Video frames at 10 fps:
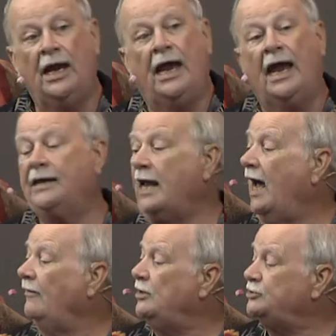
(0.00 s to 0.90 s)
And
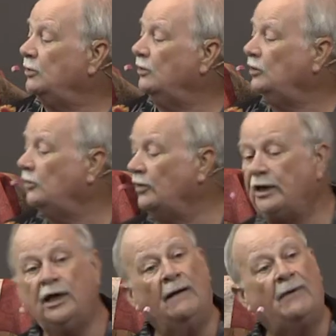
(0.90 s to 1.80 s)
now that you're
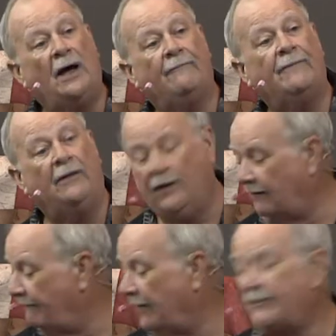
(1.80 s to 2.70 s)
learning about
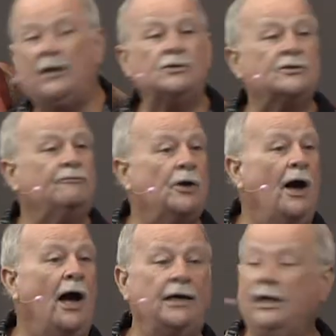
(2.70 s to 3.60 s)
the, the things of
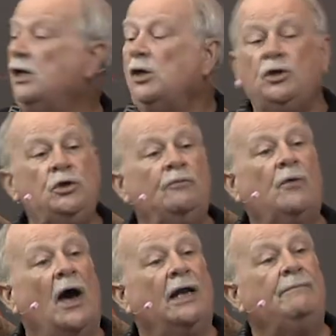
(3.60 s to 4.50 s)
God, you've
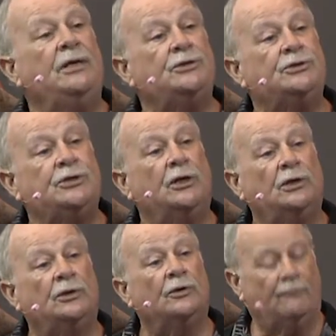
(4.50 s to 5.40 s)
got to be a
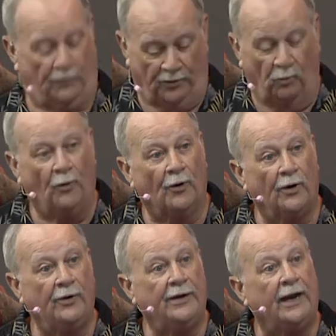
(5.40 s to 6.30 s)
stickler for the
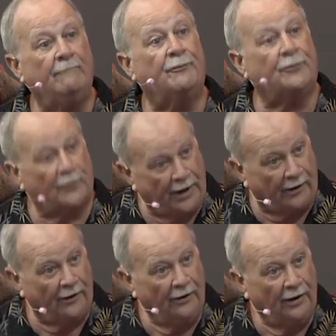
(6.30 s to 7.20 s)
word and
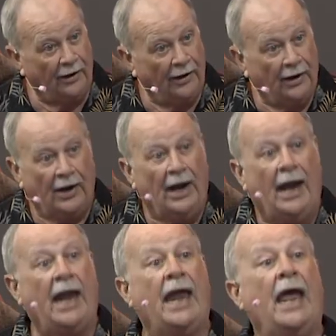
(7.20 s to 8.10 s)
prayer
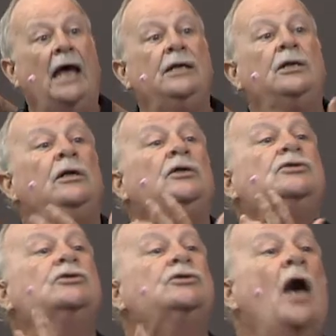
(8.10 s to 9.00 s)
and
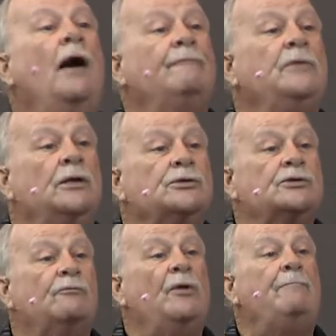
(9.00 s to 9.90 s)
softness
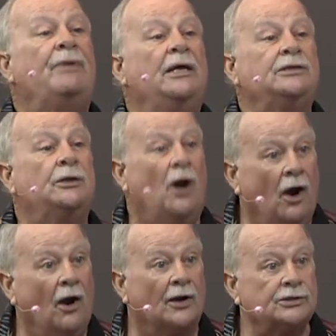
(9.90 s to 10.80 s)
of repentant
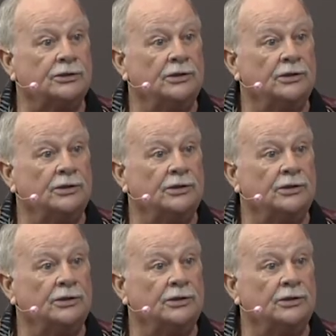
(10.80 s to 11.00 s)
heart.